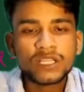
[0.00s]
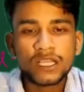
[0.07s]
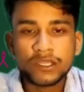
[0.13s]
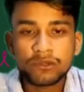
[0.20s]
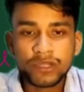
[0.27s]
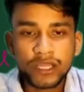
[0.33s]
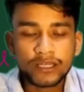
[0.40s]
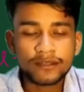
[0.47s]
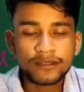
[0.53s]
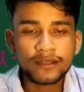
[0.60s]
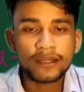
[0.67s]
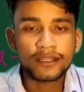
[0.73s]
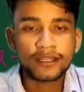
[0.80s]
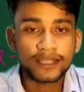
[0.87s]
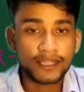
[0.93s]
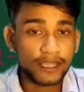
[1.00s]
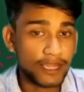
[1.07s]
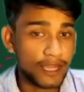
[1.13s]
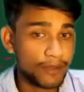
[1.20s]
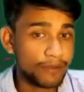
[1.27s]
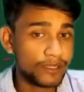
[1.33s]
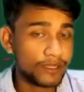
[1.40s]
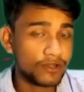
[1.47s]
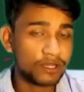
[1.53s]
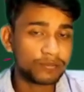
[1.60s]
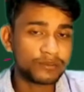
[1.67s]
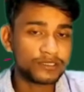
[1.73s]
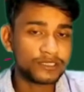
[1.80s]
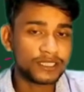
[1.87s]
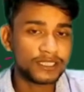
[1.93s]
you can have a
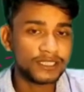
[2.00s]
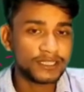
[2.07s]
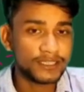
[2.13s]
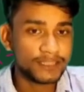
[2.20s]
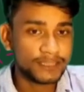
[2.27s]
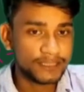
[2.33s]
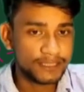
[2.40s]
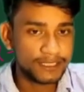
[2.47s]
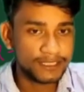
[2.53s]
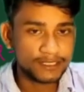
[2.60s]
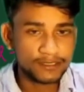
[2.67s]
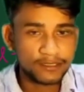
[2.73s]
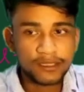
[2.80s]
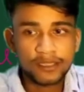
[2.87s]
confusion in this